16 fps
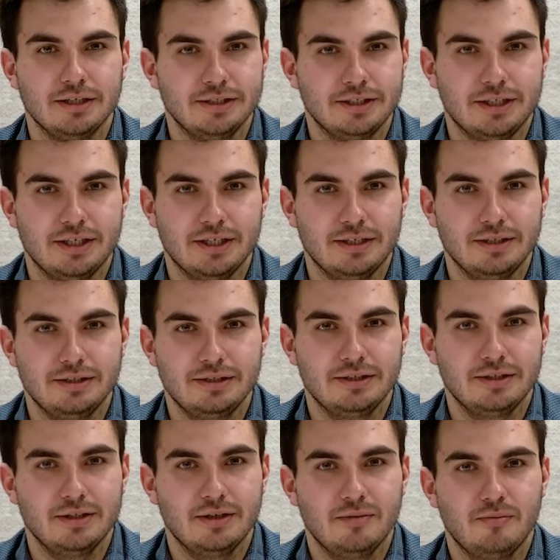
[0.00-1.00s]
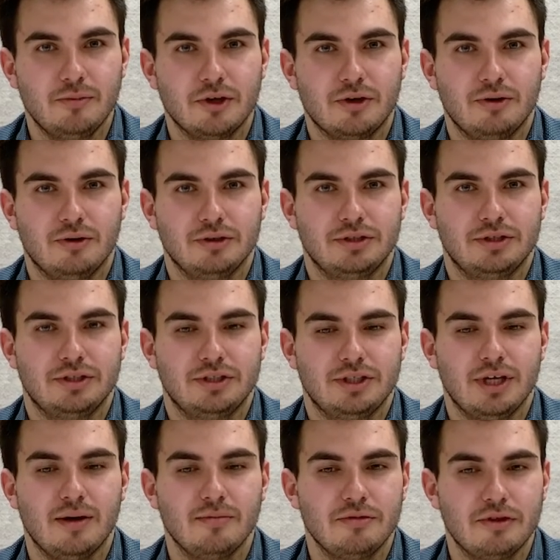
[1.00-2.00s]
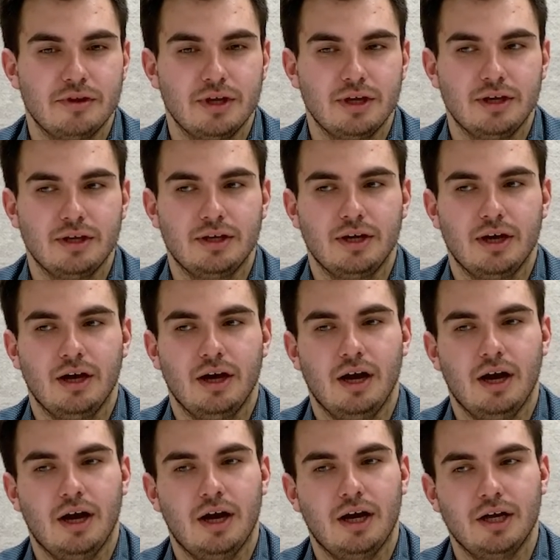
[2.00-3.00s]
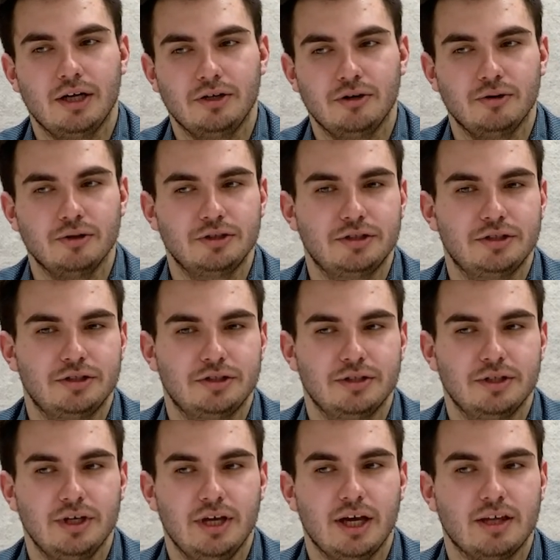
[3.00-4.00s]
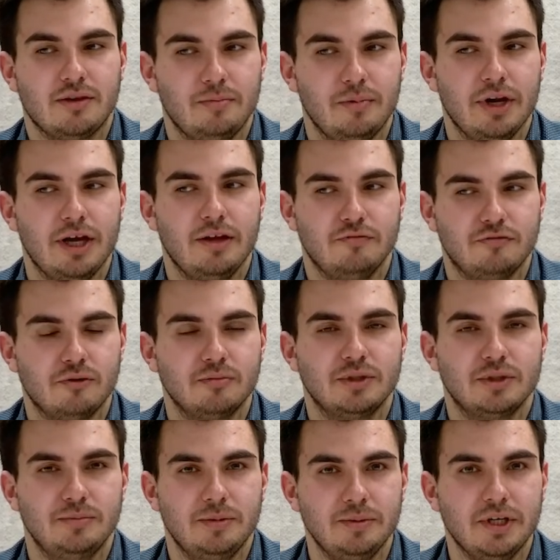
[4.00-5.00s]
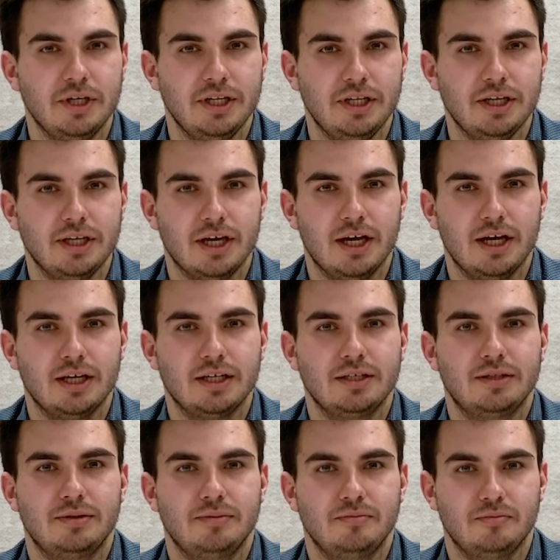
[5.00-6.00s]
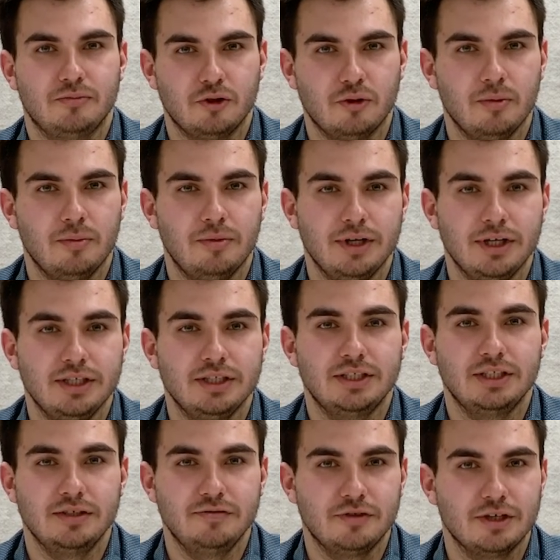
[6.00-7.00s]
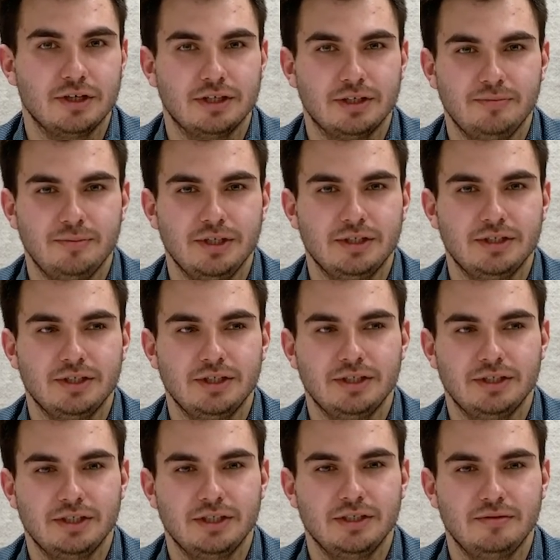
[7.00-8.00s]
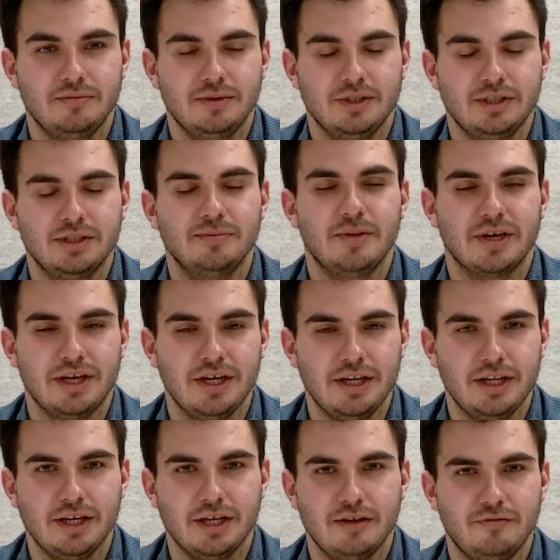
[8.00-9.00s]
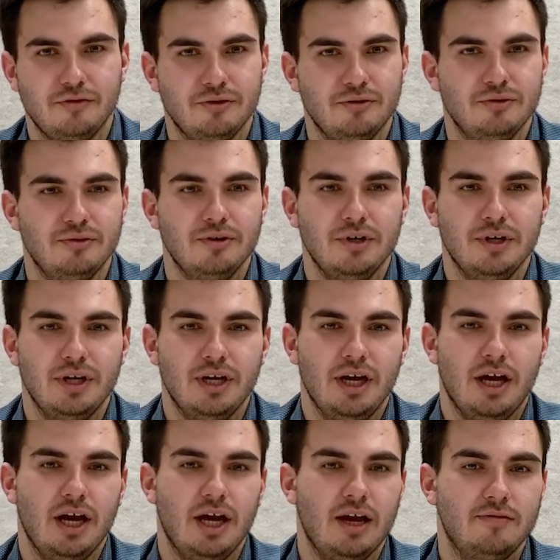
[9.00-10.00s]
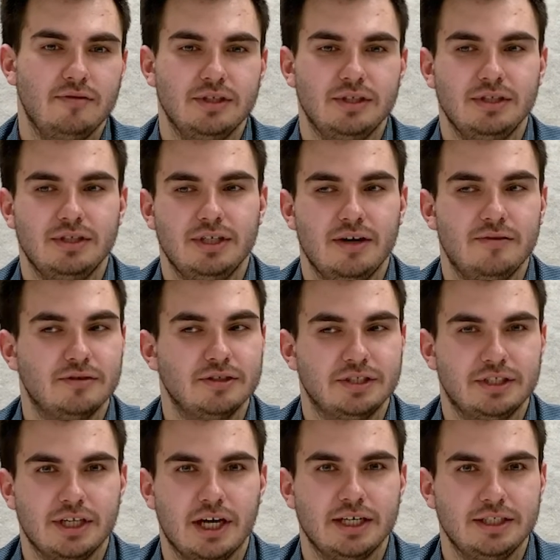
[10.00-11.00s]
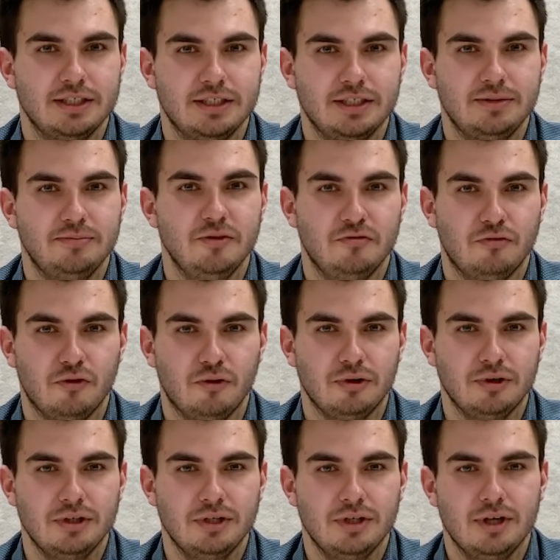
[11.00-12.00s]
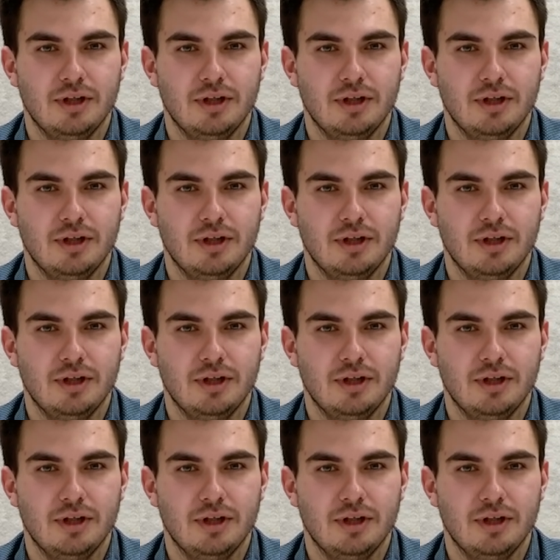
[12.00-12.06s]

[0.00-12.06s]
skills, because something are not explained from the beginning, and probably it's difficult a bit in the beginning if you haven't never studied it before.